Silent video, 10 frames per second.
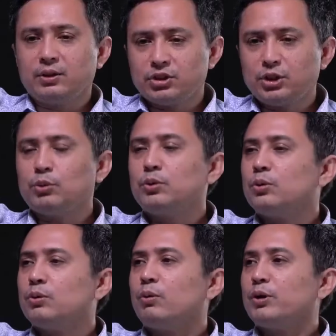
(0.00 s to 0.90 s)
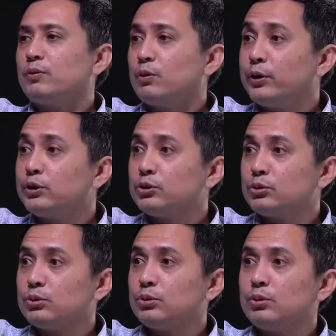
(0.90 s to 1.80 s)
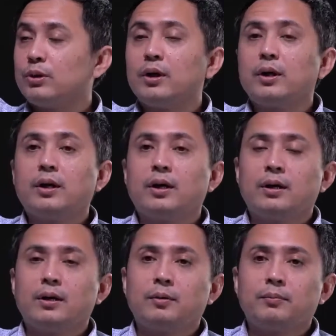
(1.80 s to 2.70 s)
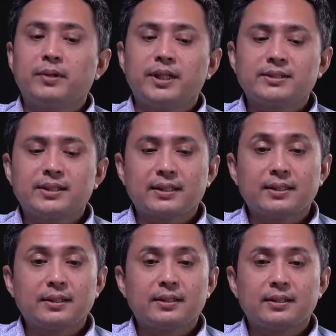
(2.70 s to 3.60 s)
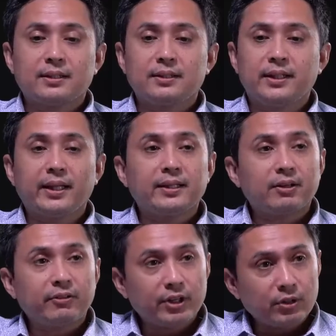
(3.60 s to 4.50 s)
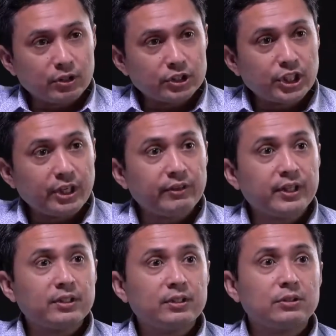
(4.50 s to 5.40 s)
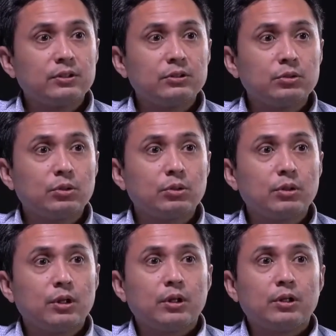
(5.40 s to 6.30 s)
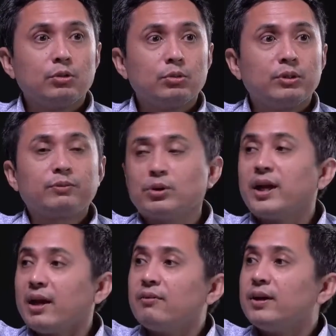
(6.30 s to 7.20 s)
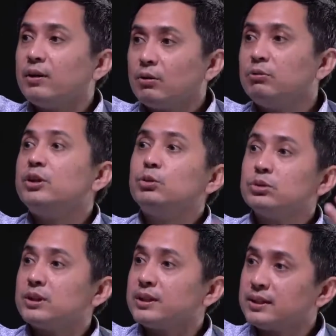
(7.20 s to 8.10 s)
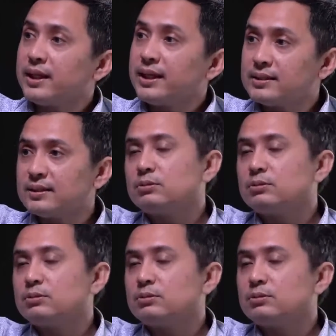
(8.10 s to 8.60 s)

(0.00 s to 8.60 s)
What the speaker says: or she will know what you're going through. They started the data record sharing, so you don't have to carry or redo certain tests.